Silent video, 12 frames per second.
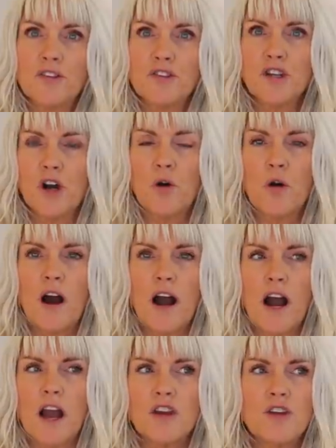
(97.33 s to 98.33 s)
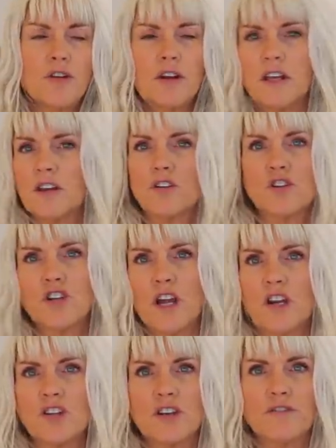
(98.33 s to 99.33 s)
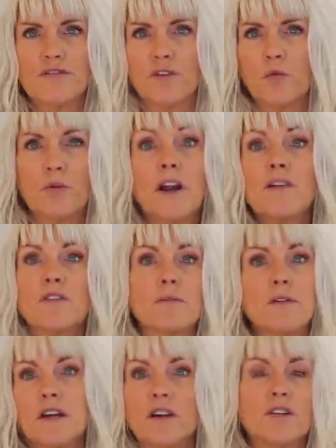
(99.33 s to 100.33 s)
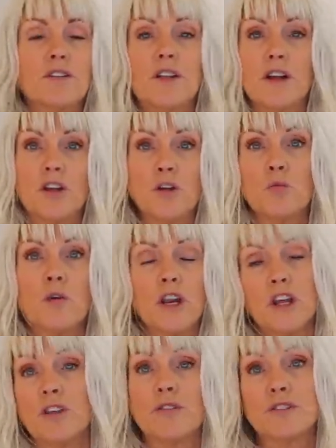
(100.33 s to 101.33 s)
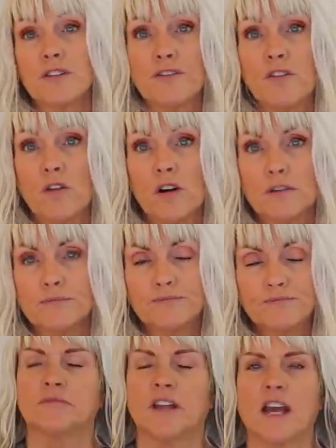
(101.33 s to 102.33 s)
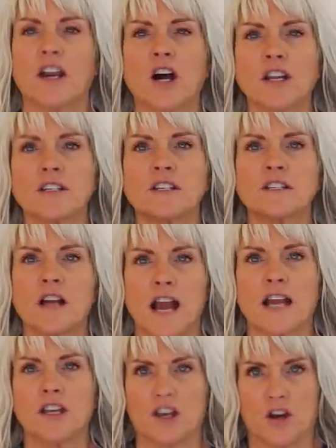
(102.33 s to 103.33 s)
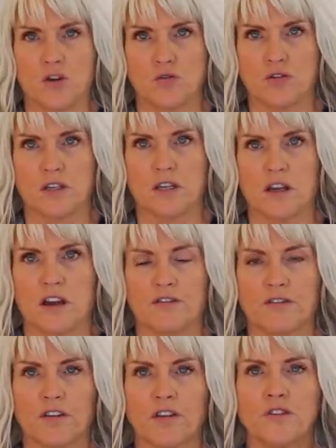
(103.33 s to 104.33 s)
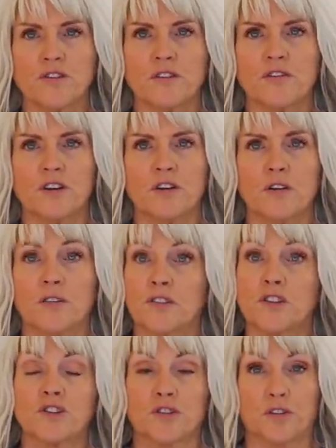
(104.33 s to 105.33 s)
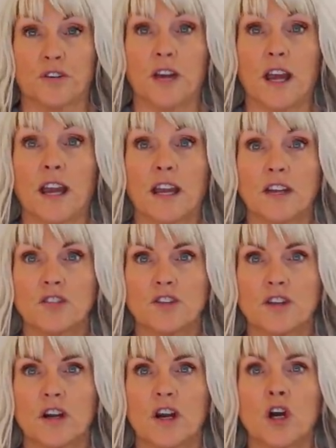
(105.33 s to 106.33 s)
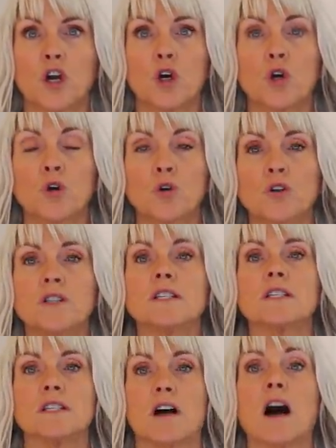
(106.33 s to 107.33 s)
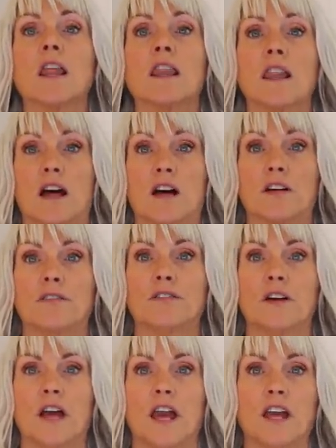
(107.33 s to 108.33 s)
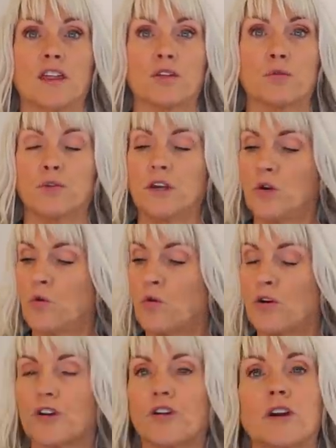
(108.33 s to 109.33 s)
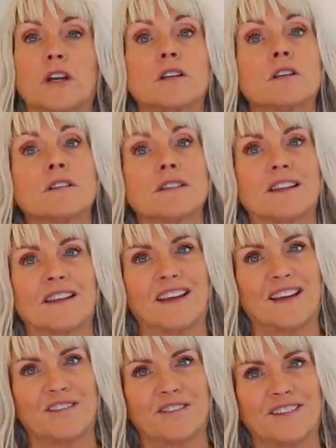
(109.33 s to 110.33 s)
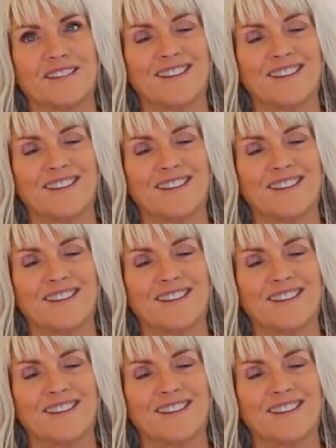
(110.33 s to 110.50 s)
So you can interchange it for whatever meal that you want to use it for. And on a side note, for those of you of a certain age, who does not love a 3/4 inch sleeve?